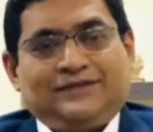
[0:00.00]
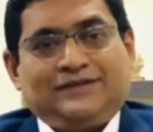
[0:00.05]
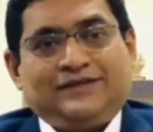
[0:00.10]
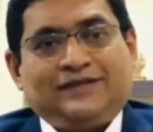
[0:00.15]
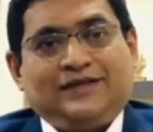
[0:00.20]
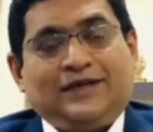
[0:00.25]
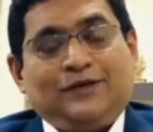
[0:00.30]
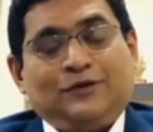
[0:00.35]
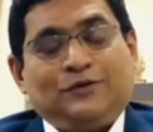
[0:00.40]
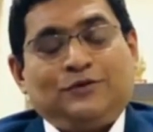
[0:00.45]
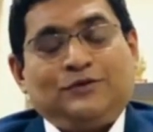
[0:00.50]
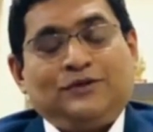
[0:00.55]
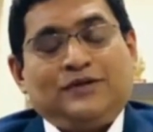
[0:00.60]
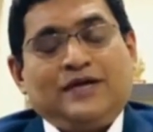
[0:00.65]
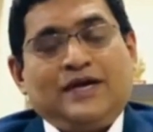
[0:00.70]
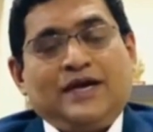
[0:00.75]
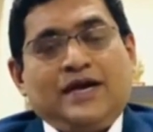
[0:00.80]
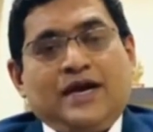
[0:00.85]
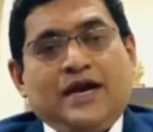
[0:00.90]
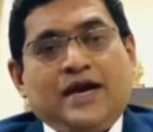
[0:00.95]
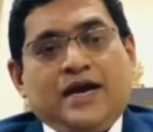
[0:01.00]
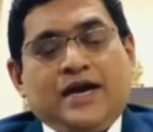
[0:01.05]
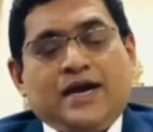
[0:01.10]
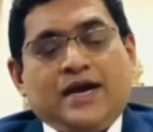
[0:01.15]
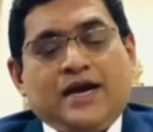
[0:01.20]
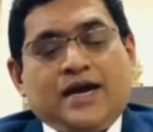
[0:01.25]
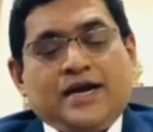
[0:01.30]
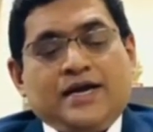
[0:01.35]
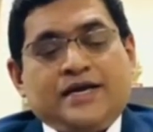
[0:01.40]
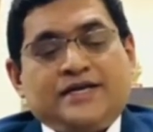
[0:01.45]
Hello.
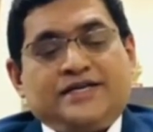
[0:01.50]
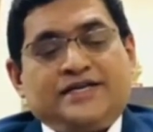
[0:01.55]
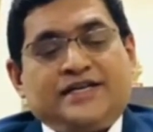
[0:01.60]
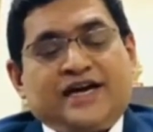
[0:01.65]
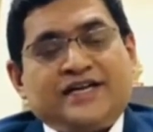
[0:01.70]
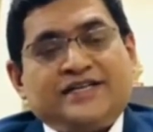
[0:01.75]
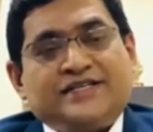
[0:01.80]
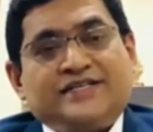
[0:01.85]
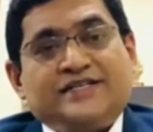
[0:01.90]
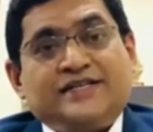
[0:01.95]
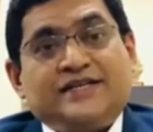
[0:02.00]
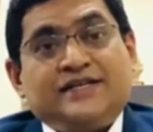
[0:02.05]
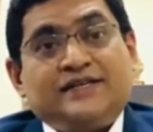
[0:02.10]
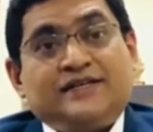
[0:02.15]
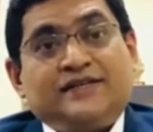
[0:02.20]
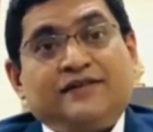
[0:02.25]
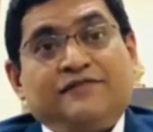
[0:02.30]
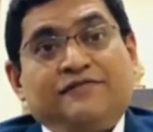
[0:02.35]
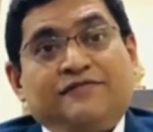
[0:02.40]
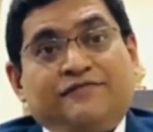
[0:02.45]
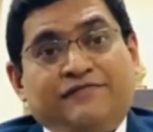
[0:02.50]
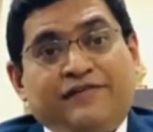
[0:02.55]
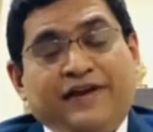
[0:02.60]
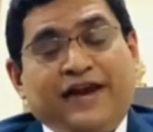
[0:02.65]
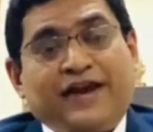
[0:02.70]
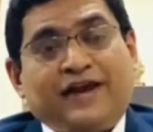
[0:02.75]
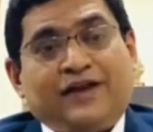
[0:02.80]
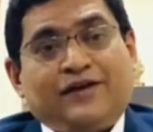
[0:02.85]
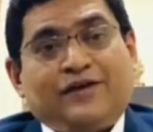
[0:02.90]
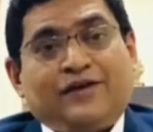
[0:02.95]
Does the
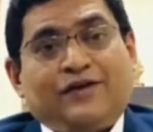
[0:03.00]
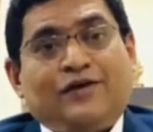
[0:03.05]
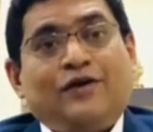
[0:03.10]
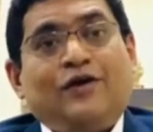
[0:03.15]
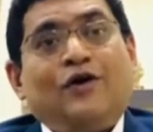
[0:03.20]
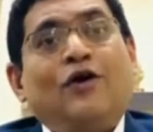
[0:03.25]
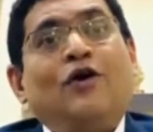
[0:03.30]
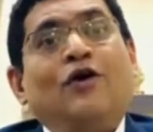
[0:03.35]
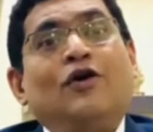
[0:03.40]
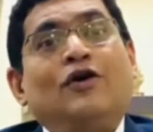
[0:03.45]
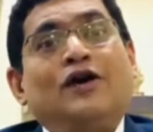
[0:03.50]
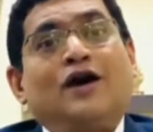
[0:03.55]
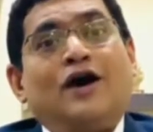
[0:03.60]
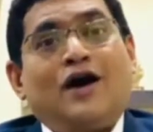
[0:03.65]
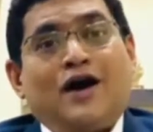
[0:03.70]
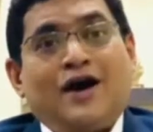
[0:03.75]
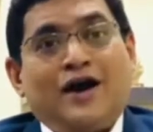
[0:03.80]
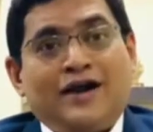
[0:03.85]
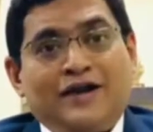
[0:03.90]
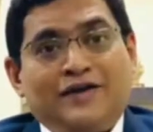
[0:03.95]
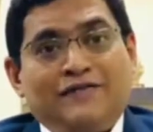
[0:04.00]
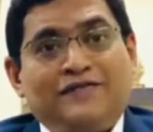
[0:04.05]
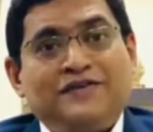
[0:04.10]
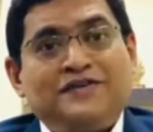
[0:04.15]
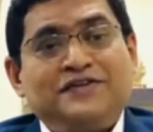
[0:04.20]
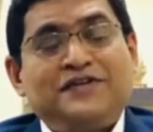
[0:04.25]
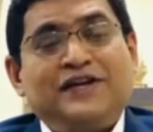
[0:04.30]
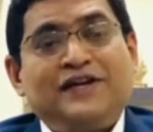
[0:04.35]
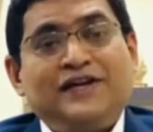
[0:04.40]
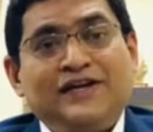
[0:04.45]
fake or
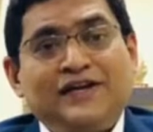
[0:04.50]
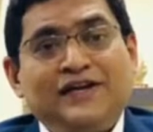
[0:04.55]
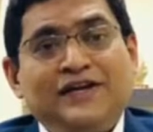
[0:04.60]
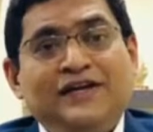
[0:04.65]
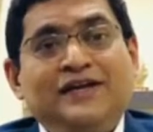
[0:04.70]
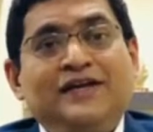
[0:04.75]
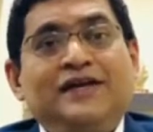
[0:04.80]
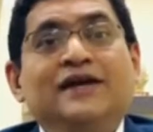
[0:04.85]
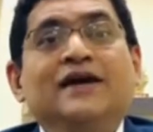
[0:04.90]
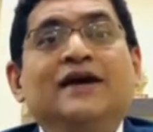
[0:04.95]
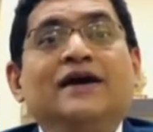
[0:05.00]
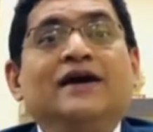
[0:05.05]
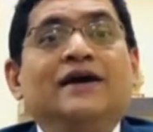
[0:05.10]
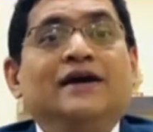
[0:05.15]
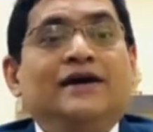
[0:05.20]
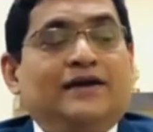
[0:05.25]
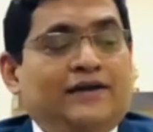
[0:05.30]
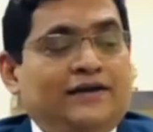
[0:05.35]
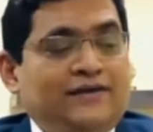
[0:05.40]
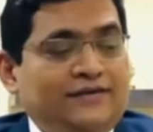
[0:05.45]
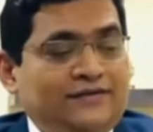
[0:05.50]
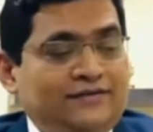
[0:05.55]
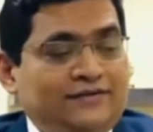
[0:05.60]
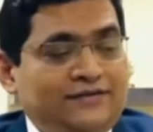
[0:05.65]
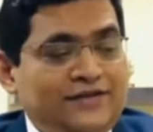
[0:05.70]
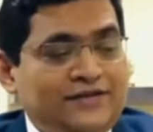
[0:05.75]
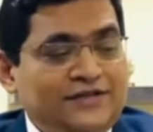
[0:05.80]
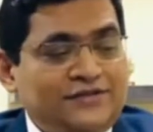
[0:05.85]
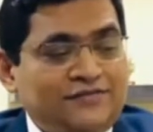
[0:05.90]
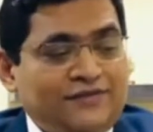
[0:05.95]
artificial knee,
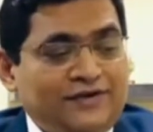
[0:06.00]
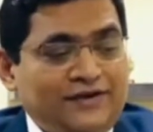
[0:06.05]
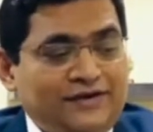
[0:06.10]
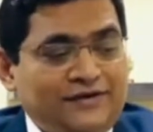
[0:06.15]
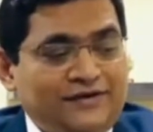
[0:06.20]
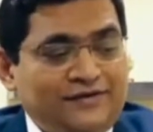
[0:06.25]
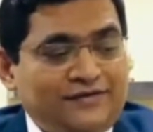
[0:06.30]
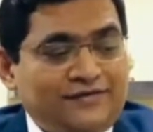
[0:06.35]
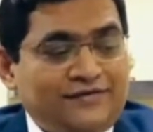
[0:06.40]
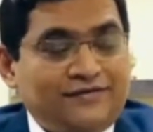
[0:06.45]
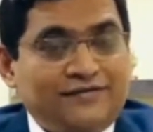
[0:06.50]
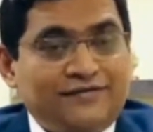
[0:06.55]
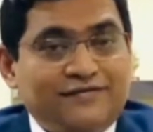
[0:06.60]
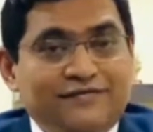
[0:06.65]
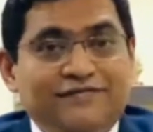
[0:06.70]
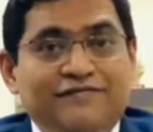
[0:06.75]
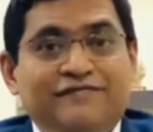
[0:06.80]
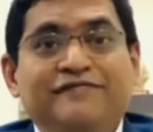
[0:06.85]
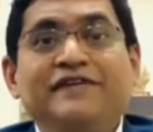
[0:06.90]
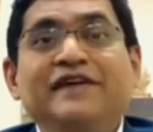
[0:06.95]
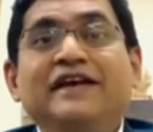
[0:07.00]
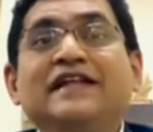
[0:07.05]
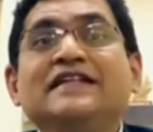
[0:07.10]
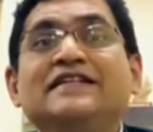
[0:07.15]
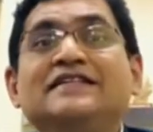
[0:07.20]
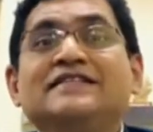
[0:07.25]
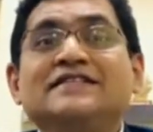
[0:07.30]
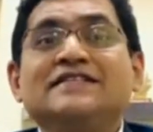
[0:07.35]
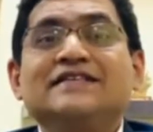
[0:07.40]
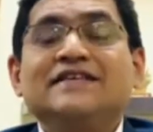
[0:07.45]
this one,
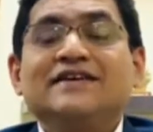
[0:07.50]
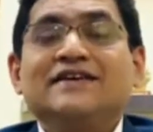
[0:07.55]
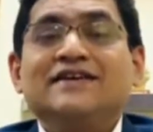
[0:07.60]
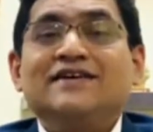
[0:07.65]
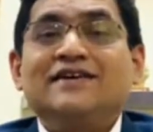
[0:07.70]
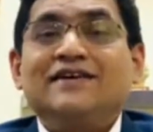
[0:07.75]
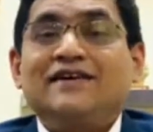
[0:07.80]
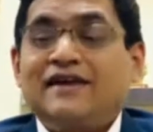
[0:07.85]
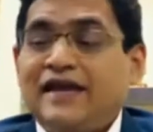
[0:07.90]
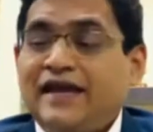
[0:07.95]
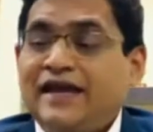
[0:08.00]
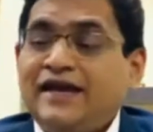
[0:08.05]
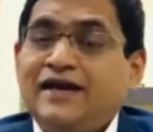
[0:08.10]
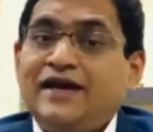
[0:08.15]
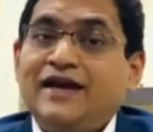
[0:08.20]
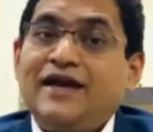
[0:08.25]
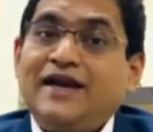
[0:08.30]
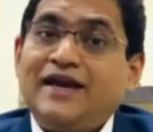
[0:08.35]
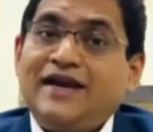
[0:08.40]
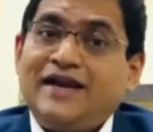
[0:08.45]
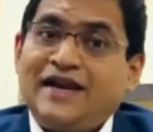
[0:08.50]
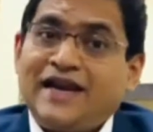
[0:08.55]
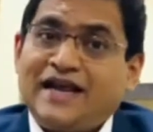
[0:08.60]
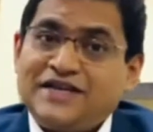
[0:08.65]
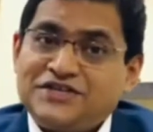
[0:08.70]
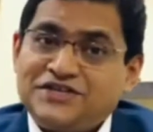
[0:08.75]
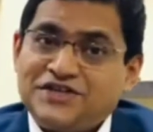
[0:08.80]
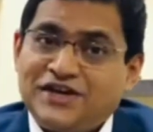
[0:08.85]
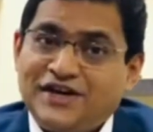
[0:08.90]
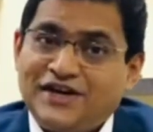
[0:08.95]
feels like
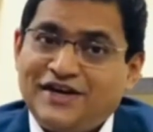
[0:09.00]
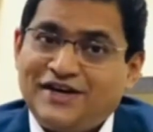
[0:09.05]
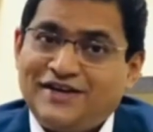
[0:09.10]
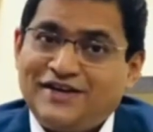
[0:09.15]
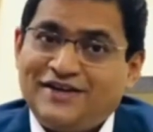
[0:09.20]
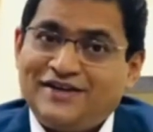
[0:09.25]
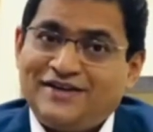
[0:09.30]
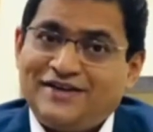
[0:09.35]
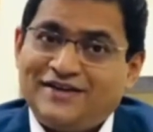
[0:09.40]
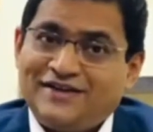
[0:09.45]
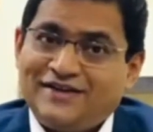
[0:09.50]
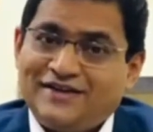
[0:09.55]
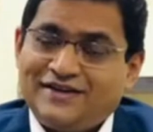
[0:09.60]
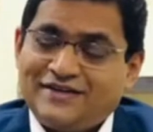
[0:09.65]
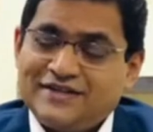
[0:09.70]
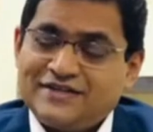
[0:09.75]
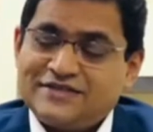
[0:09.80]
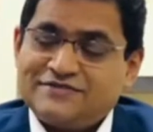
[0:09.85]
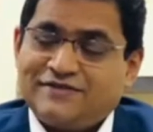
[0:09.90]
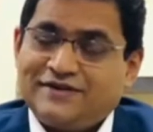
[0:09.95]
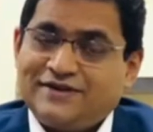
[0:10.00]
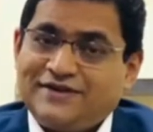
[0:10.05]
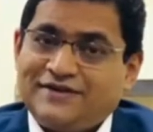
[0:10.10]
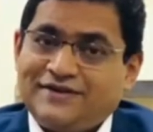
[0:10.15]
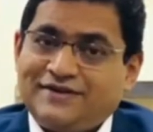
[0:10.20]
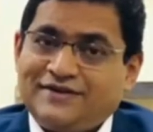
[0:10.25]
natural knee? This one.